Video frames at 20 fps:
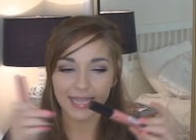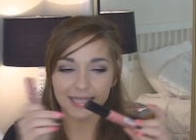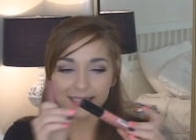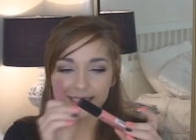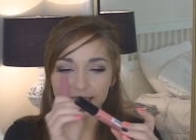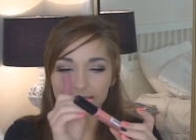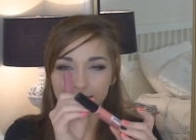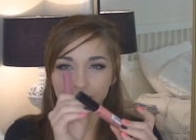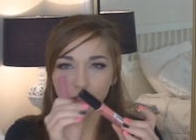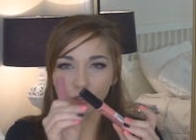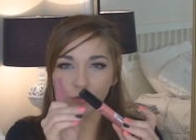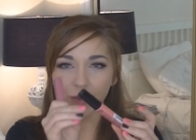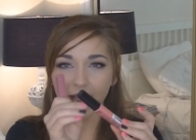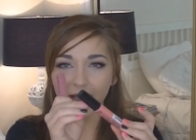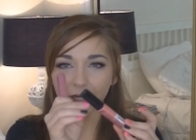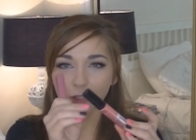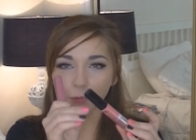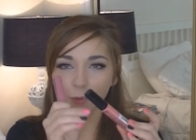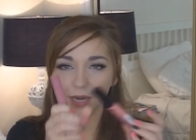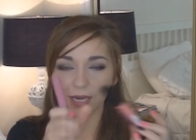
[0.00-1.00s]
it's like it's
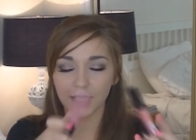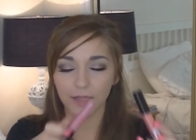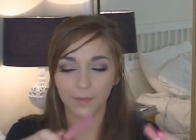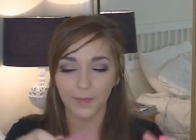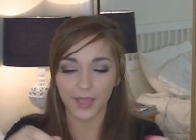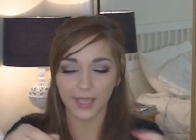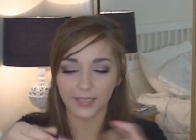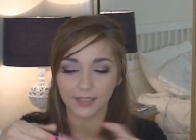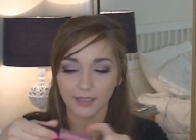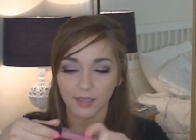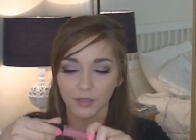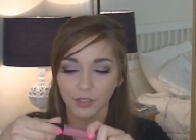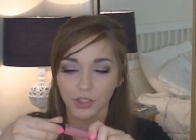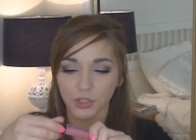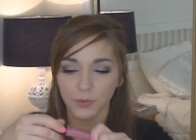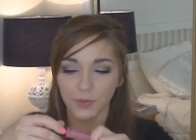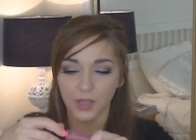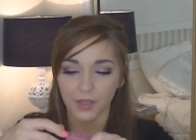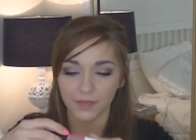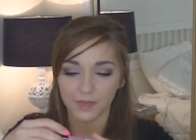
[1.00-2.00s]
cracked right at the base. I'll
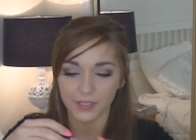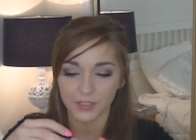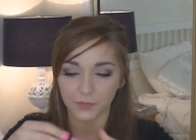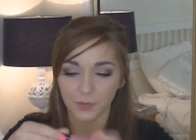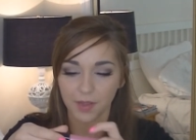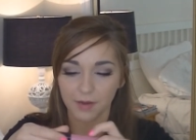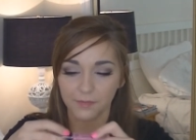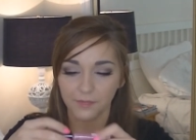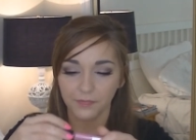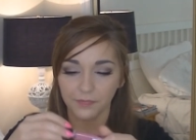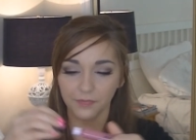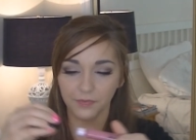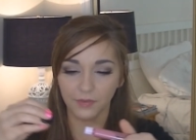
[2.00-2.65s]
show you on this one.